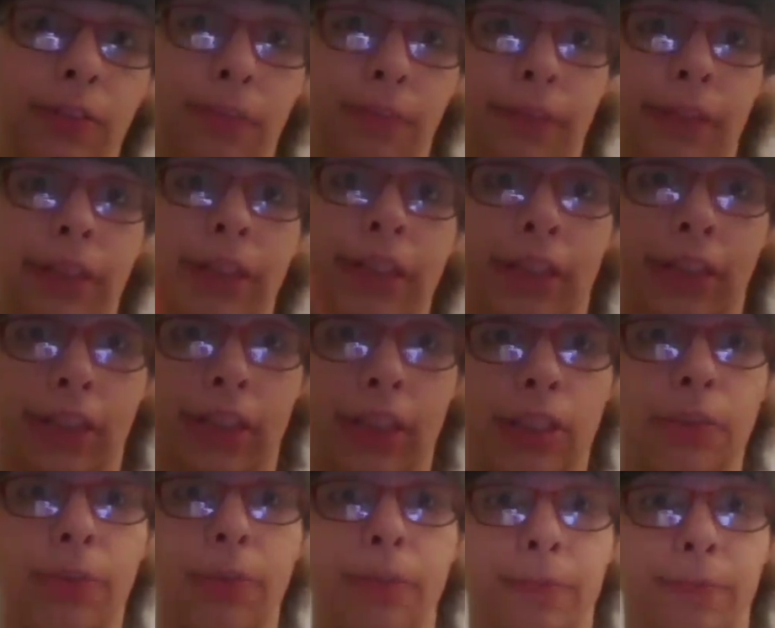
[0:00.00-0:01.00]
right next to
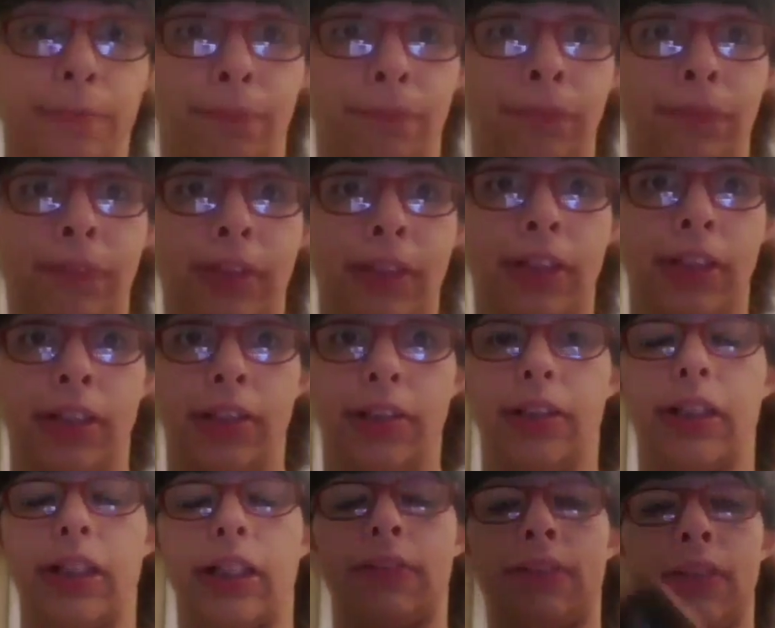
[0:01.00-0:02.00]
you. You
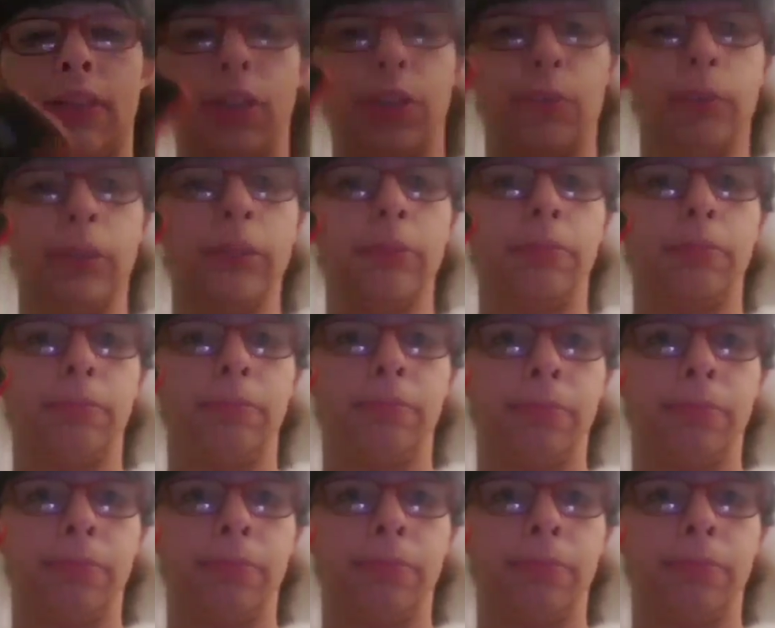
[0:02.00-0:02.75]
can have a new one